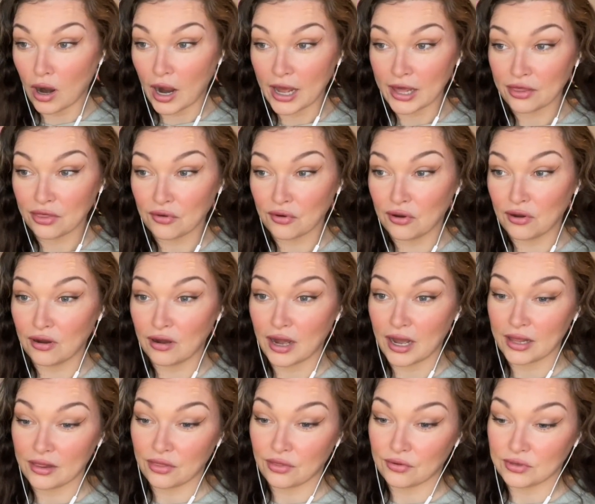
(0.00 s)
I thought I
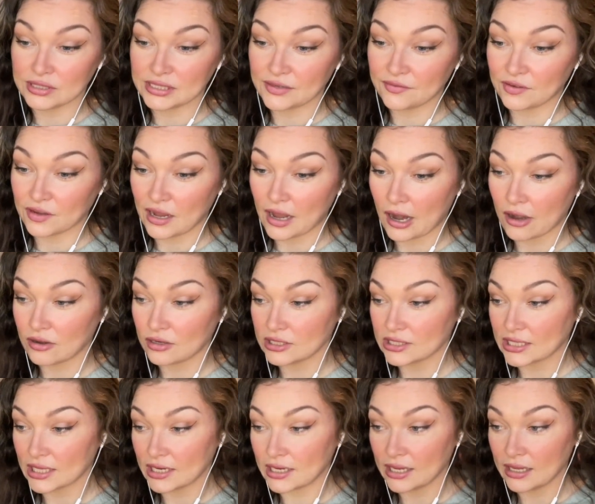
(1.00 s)
thought Stephen Curry was
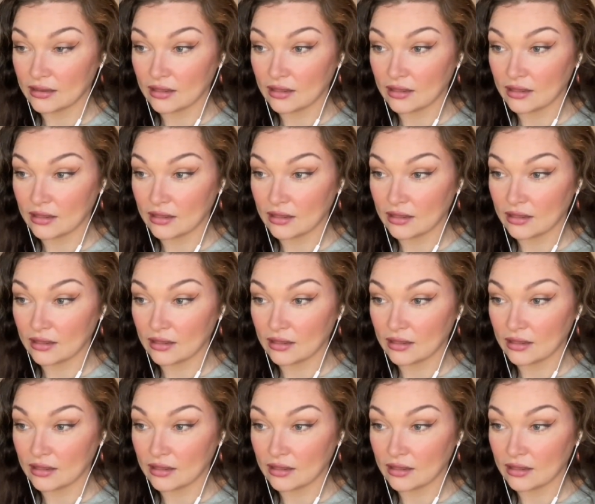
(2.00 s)
going to get